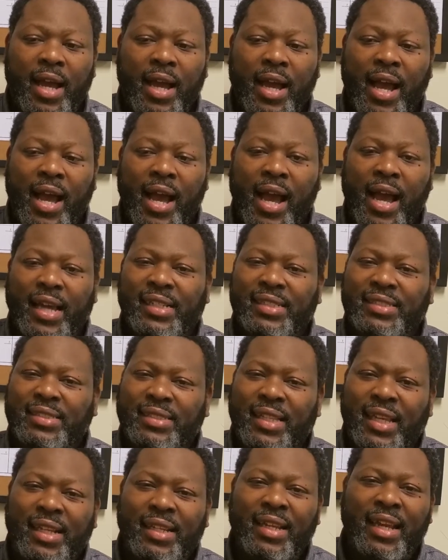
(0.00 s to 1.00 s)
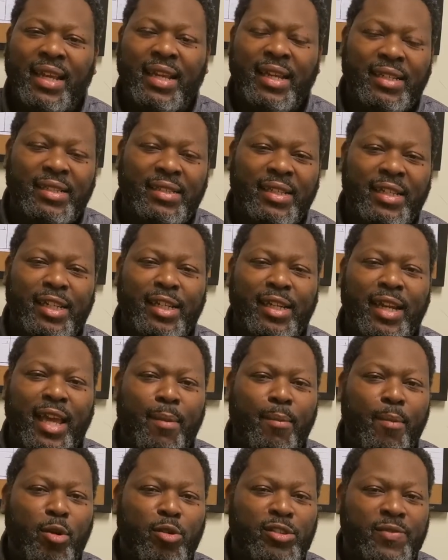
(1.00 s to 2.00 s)
I just think that he did it like
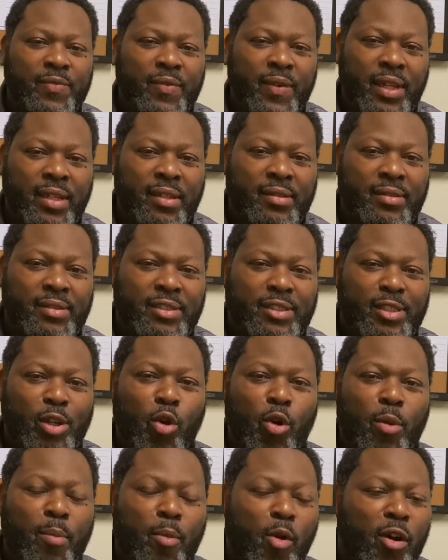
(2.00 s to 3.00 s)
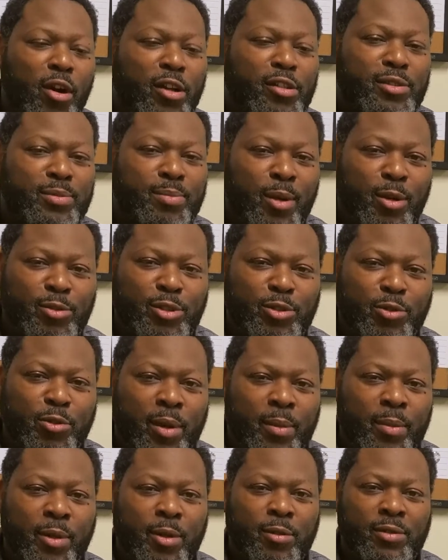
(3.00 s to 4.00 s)
most villains or most
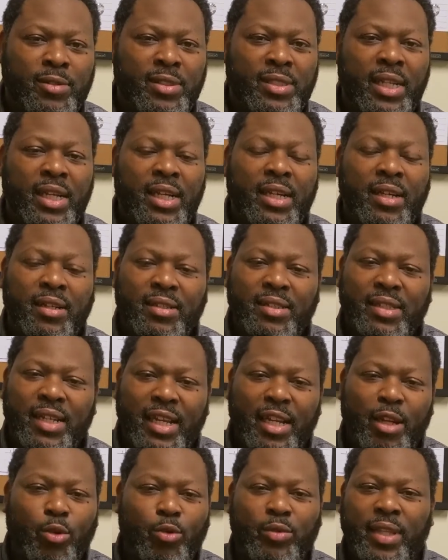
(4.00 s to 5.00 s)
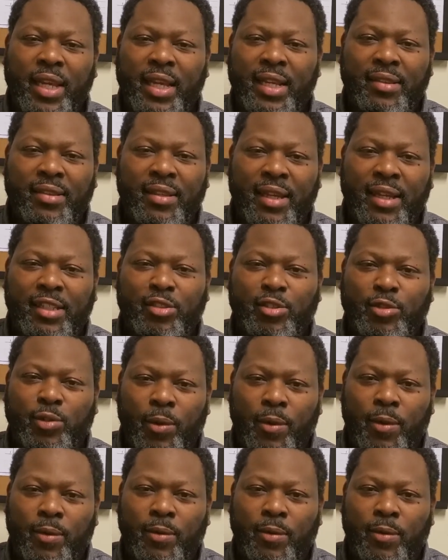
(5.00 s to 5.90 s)
criminals. They don't think things through.